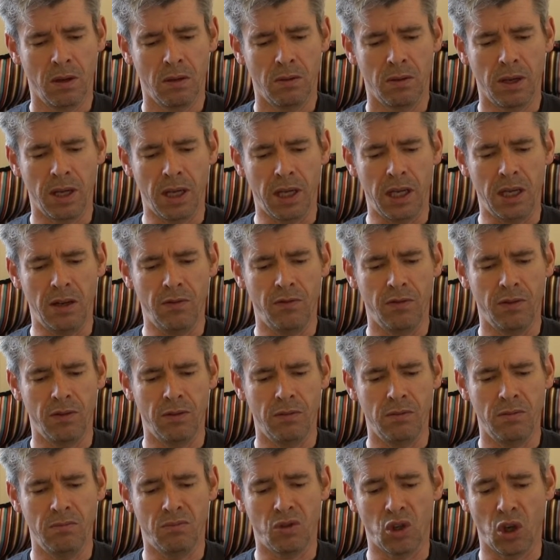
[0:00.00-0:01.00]
They
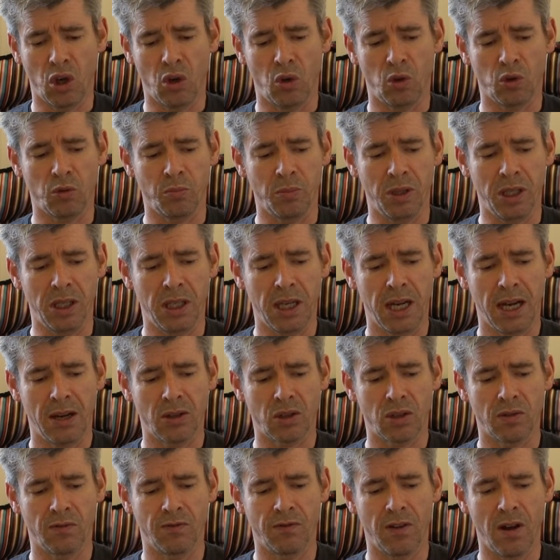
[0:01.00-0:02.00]
even told me how
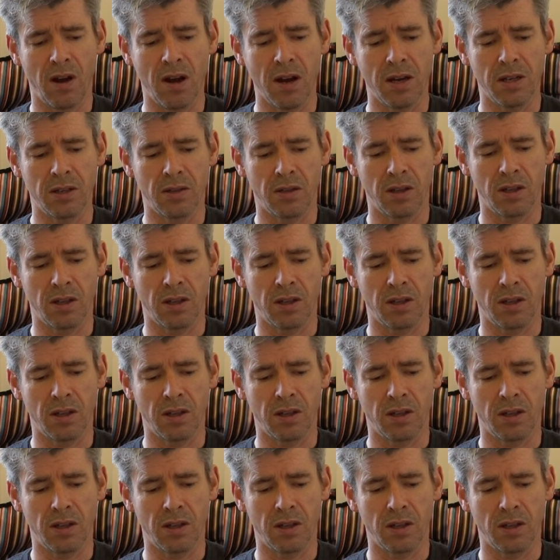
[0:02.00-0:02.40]
to find